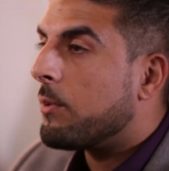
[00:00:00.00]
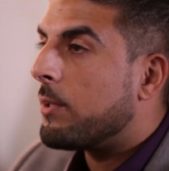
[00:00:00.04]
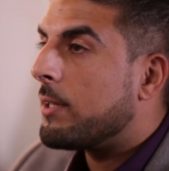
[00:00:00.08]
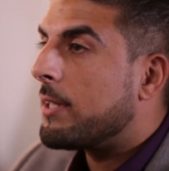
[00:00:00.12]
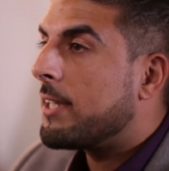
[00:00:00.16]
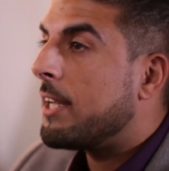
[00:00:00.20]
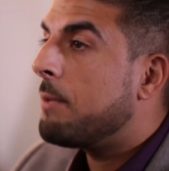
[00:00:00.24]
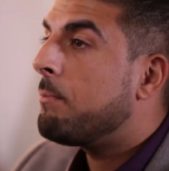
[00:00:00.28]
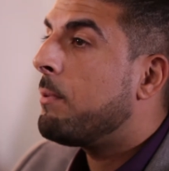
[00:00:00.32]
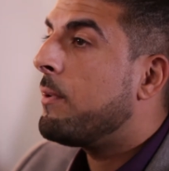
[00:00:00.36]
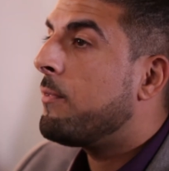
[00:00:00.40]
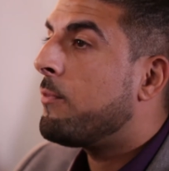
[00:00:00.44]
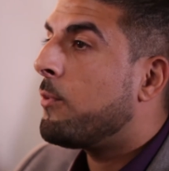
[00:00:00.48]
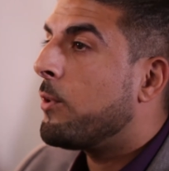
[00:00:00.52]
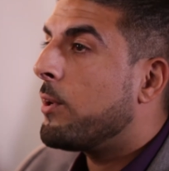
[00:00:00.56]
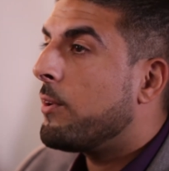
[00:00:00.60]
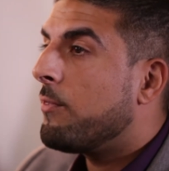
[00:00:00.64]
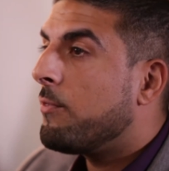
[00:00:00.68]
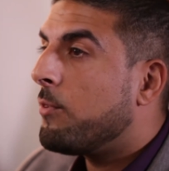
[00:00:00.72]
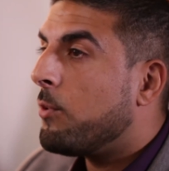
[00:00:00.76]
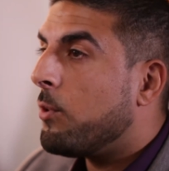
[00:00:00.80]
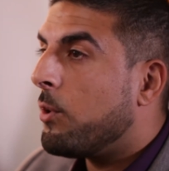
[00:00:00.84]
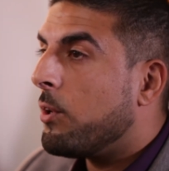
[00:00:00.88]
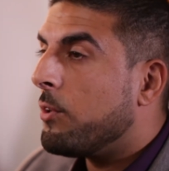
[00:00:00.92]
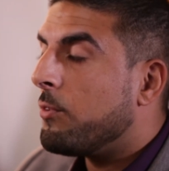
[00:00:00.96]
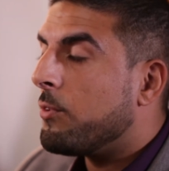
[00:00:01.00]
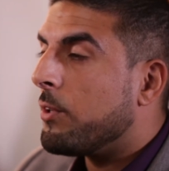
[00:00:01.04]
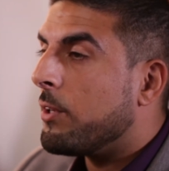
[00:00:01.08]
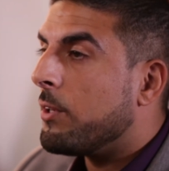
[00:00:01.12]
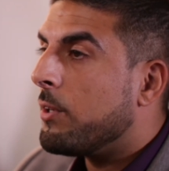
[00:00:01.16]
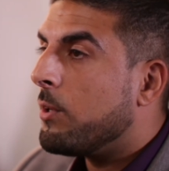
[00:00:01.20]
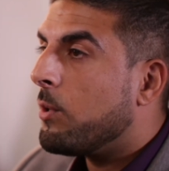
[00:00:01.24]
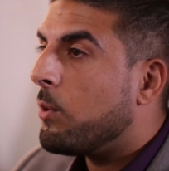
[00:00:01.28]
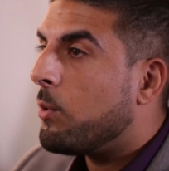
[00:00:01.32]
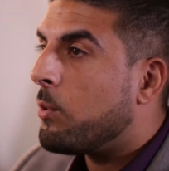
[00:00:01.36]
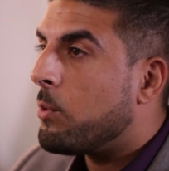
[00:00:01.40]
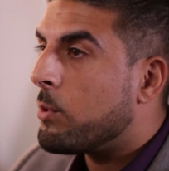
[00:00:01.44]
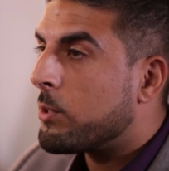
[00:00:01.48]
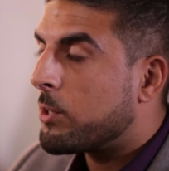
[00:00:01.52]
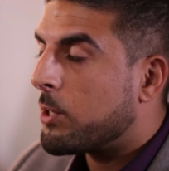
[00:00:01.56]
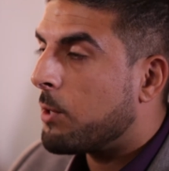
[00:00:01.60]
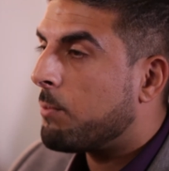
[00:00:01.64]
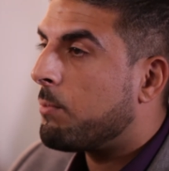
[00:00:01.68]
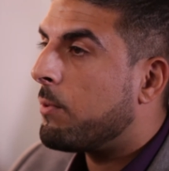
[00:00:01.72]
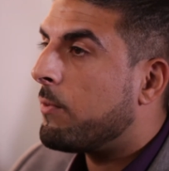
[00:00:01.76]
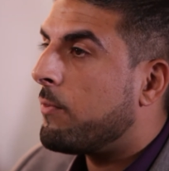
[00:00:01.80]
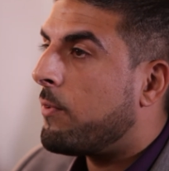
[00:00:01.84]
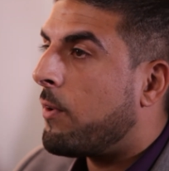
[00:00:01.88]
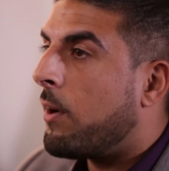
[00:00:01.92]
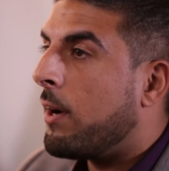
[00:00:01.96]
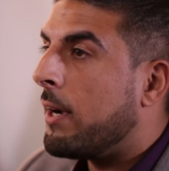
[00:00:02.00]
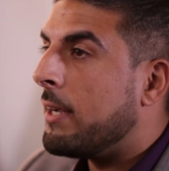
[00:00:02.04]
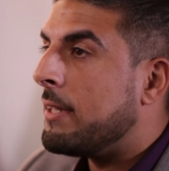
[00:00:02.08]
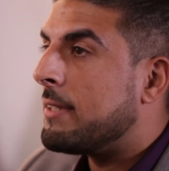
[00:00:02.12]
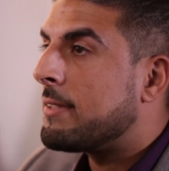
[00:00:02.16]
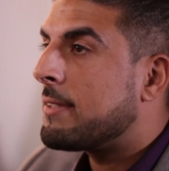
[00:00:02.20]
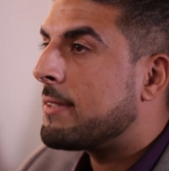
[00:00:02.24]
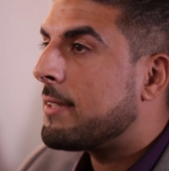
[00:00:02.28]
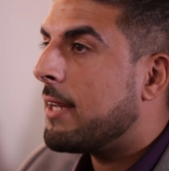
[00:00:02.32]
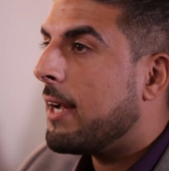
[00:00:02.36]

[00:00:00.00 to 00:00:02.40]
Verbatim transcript: the DP4400 also provides